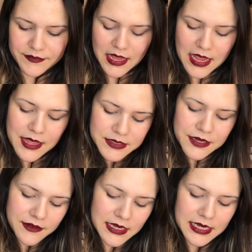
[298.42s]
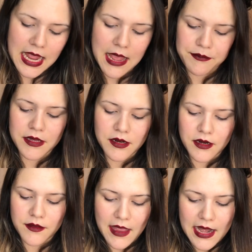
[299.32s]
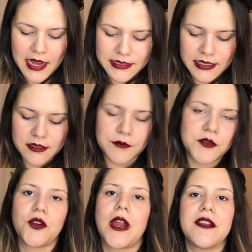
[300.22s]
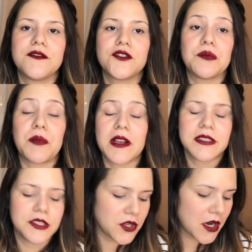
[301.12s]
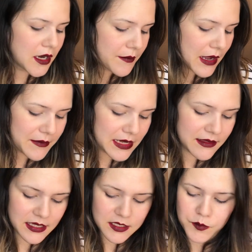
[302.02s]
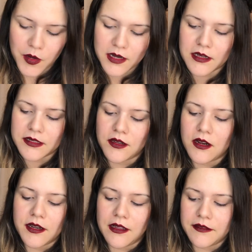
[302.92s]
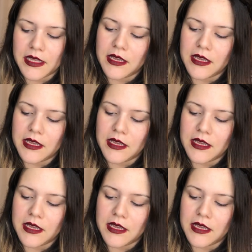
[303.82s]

I am definitely happier that I did subscribe to BoxyCharm. I mean, these products are nothing